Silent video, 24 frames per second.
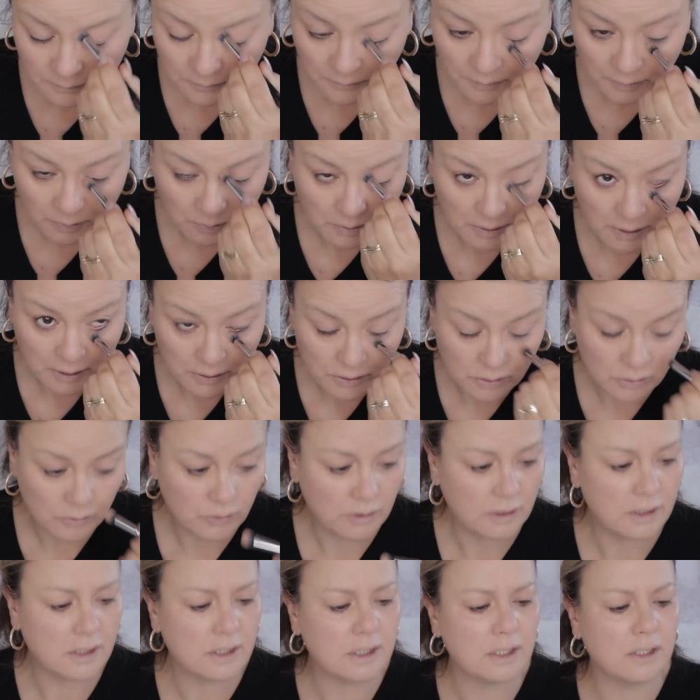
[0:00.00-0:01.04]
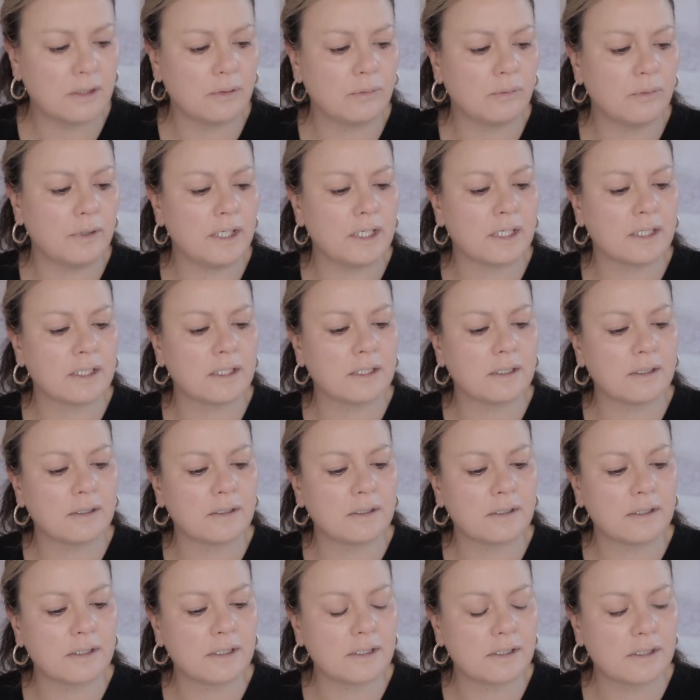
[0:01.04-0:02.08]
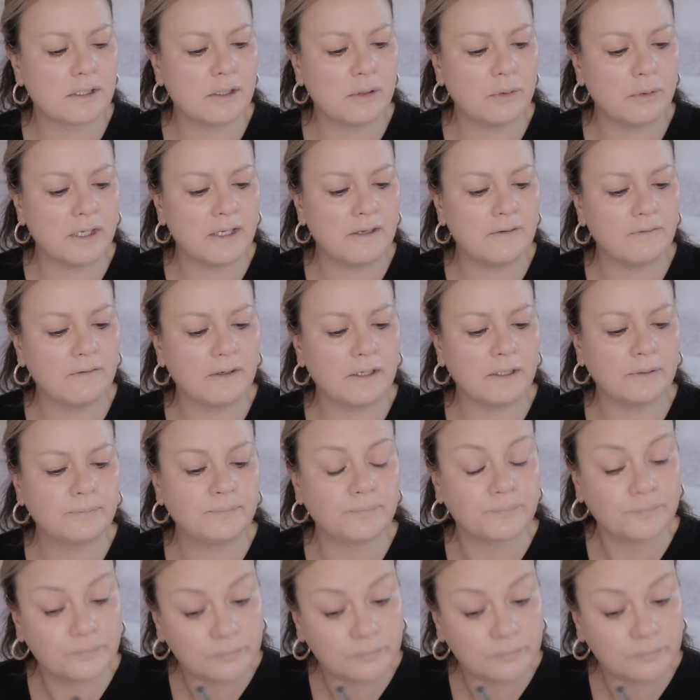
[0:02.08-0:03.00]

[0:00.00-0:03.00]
I'm quite enjoying this little wee Zoeva